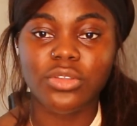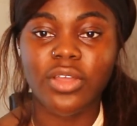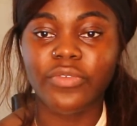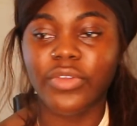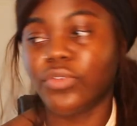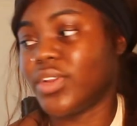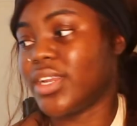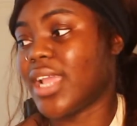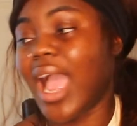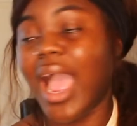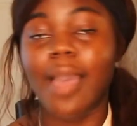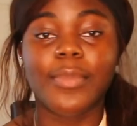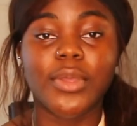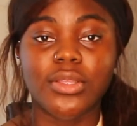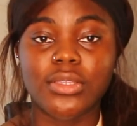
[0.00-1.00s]
Nothing really
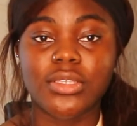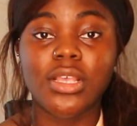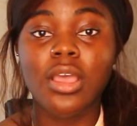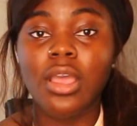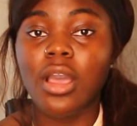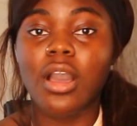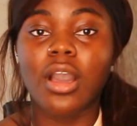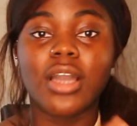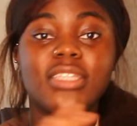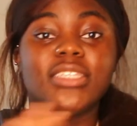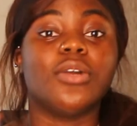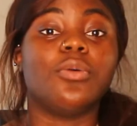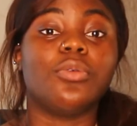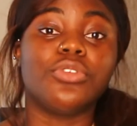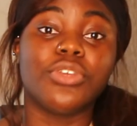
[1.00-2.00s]
happens
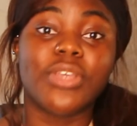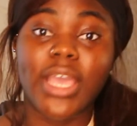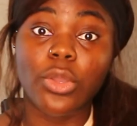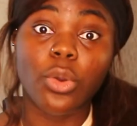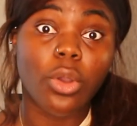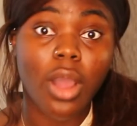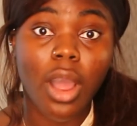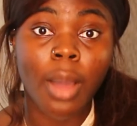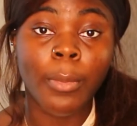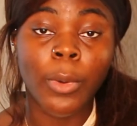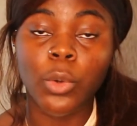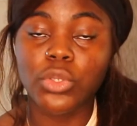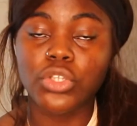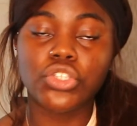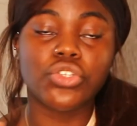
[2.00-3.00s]
until you get your karma
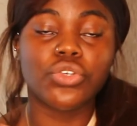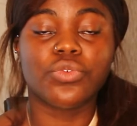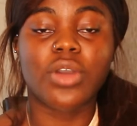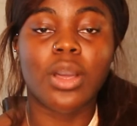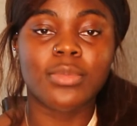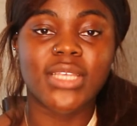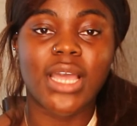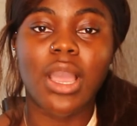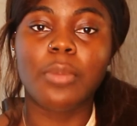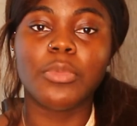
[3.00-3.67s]
or the truth comes out.